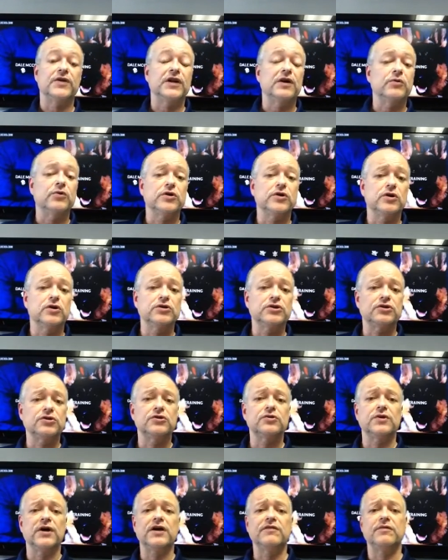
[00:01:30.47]
And I would encourage you
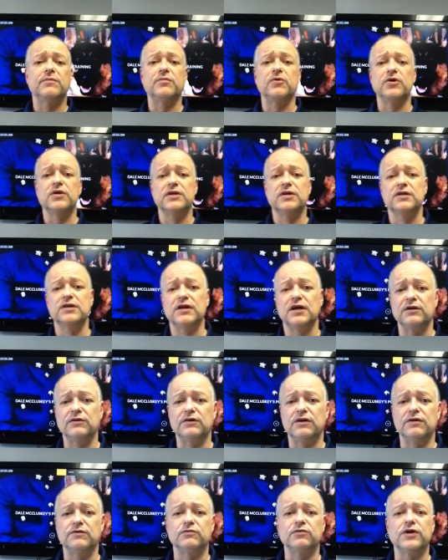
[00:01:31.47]
too. I have a book
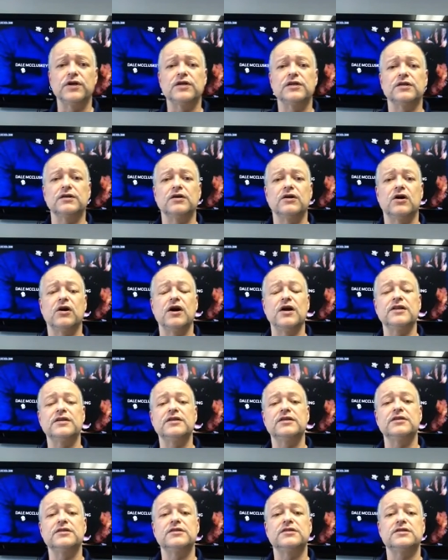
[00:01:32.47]
I've written on
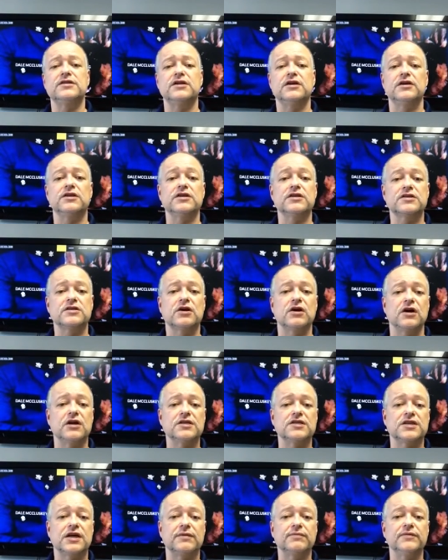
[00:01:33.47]
this
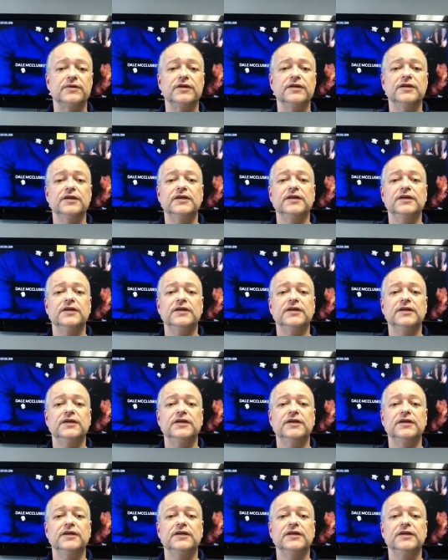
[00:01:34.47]
concept.